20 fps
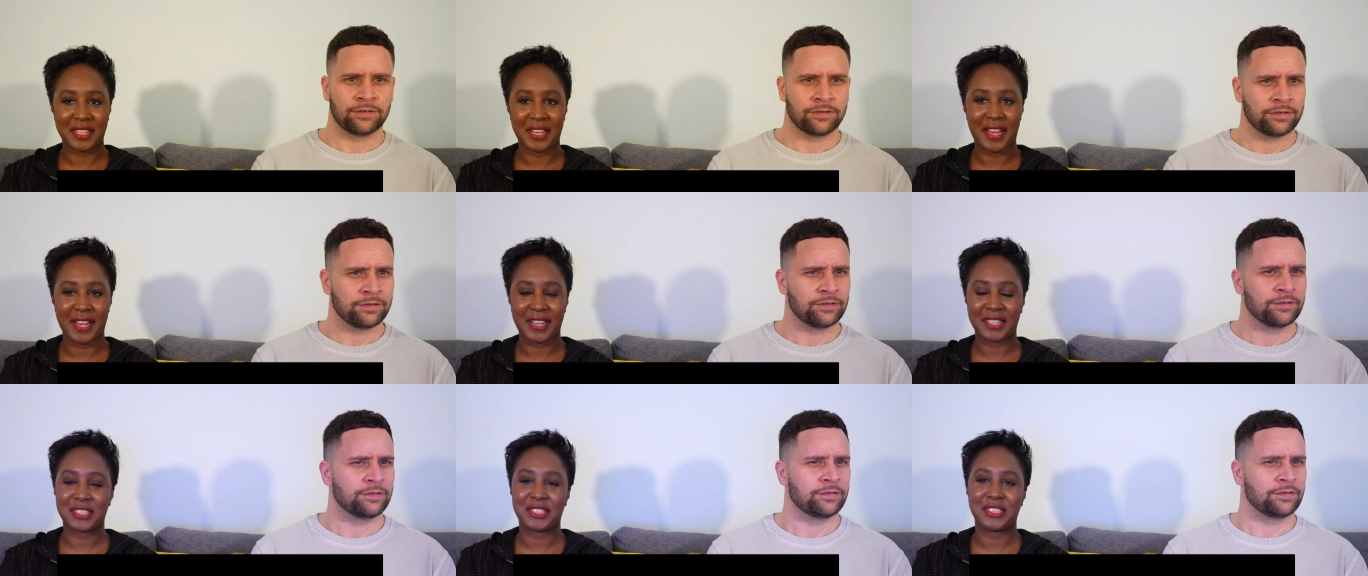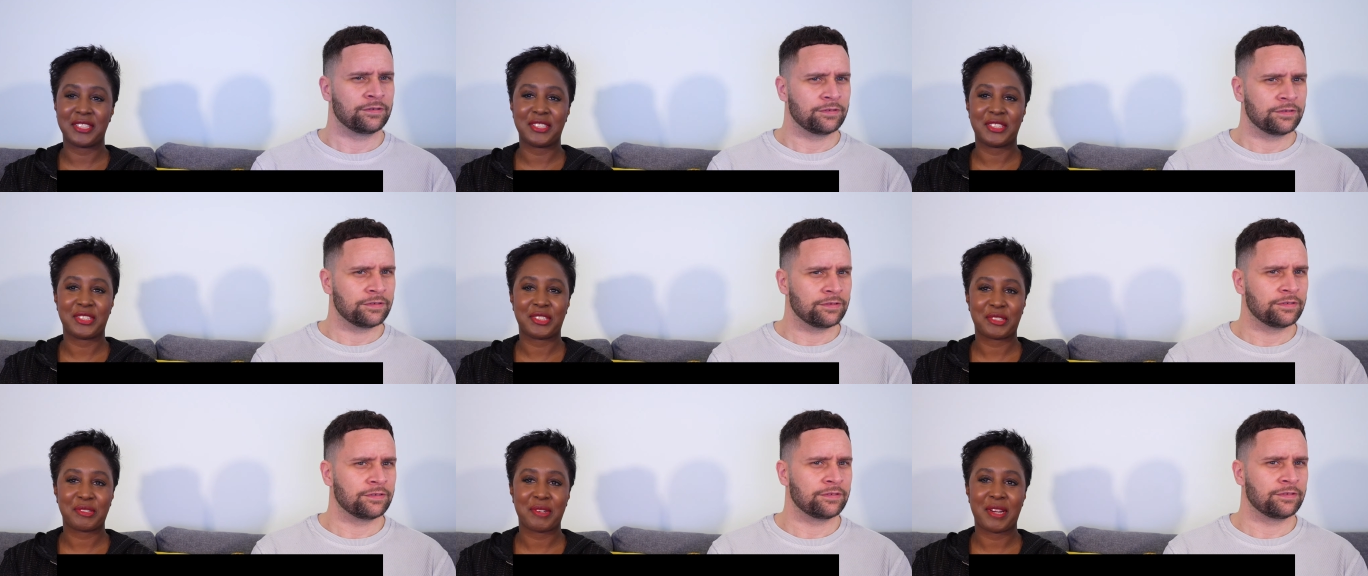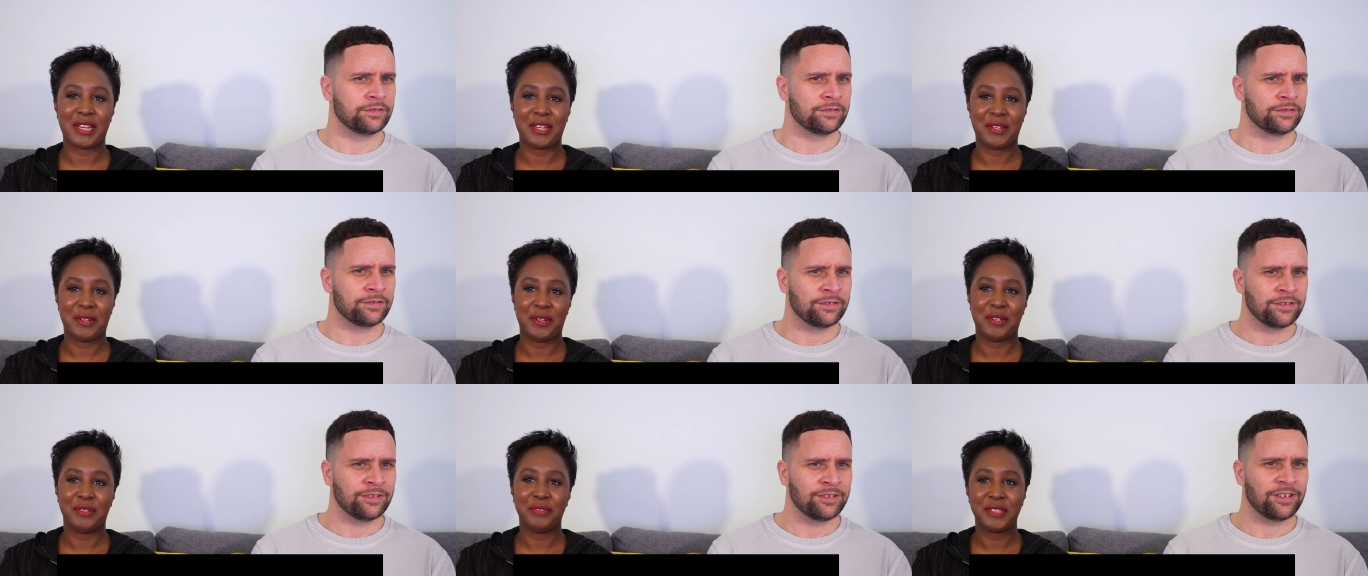Speaker 1: action
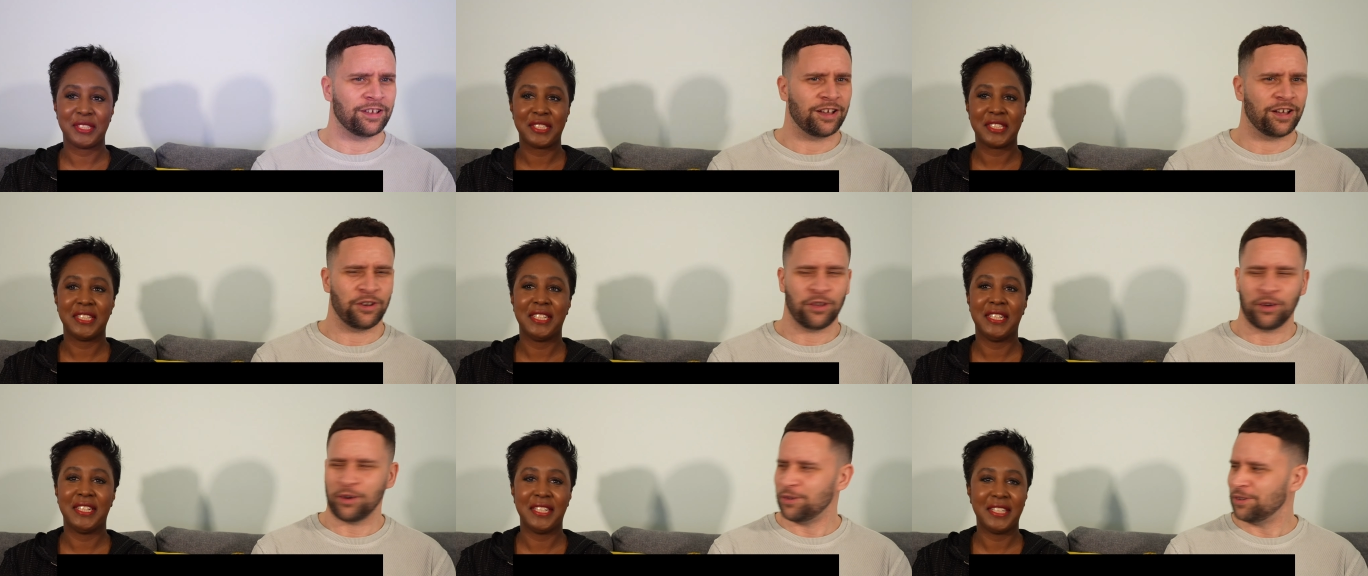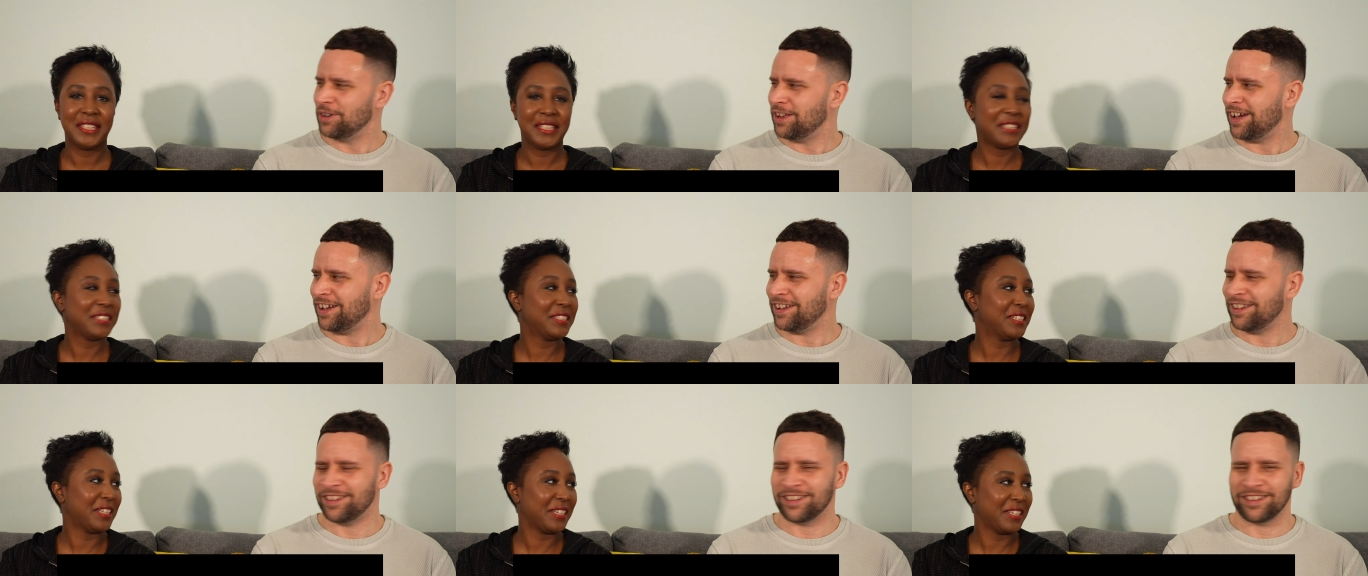straight off, isn't I know, it? like,